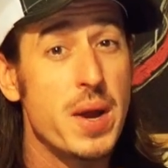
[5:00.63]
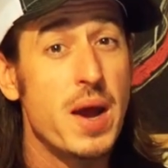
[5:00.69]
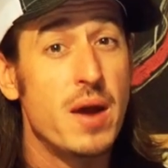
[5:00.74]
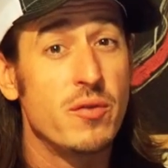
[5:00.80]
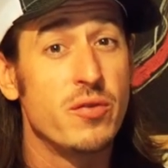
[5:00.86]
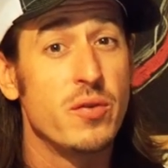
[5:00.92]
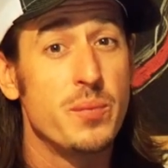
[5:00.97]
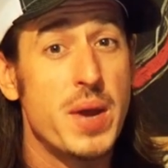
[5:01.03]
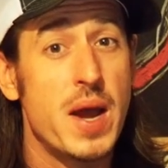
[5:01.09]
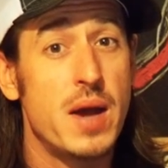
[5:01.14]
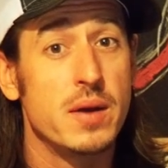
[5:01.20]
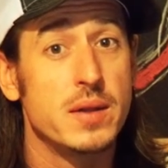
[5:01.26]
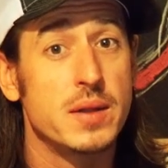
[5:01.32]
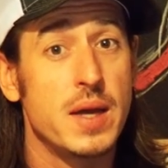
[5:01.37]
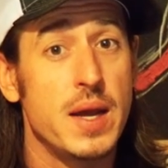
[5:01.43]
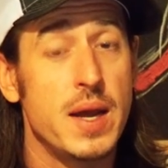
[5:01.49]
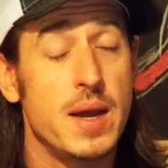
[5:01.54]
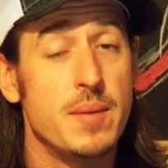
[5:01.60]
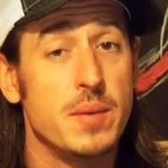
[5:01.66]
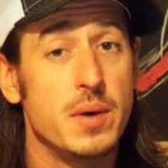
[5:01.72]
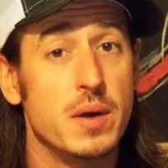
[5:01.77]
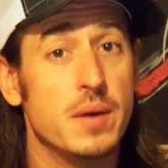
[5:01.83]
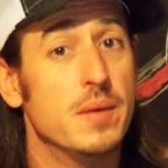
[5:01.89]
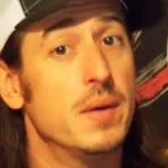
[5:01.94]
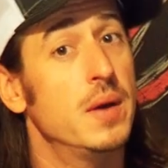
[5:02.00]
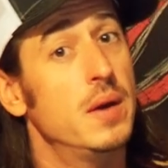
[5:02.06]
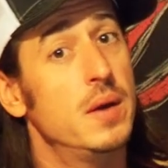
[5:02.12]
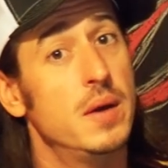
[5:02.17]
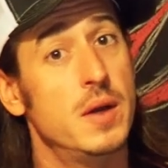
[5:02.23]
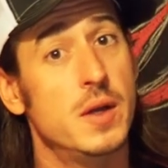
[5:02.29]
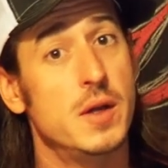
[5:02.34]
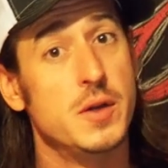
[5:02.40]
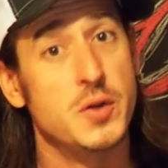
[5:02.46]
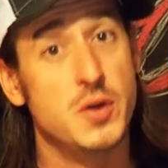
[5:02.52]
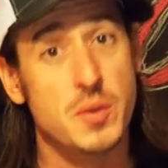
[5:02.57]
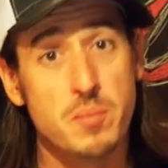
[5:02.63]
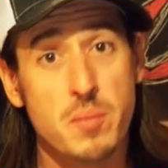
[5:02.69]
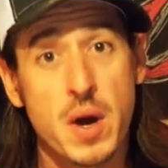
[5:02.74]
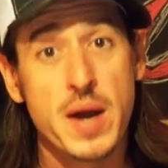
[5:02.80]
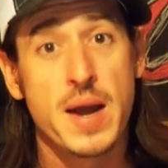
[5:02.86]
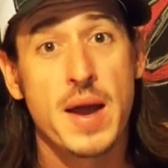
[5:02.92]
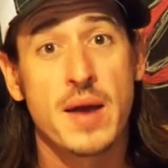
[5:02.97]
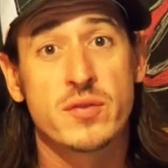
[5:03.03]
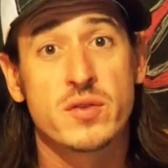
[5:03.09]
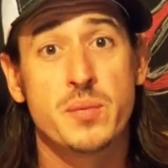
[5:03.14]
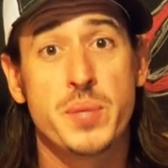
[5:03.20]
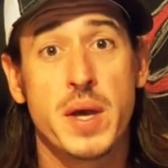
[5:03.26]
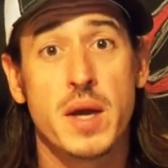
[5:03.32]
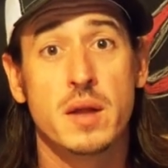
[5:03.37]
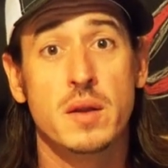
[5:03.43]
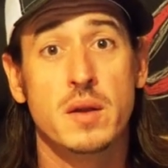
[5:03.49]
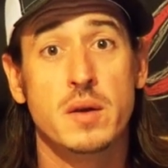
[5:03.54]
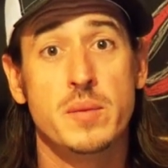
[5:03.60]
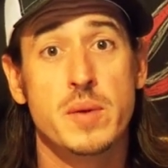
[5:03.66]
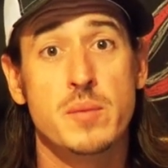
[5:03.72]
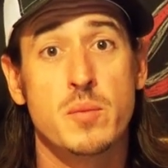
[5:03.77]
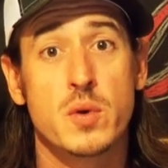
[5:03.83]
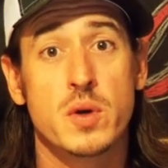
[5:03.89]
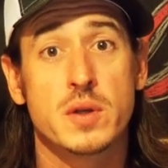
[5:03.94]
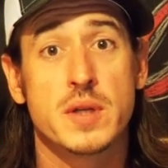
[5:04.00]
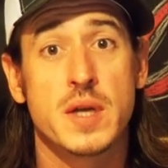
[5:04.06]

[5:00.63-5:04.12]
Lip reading: pound for pound in diameter. You might have to pay a little bit more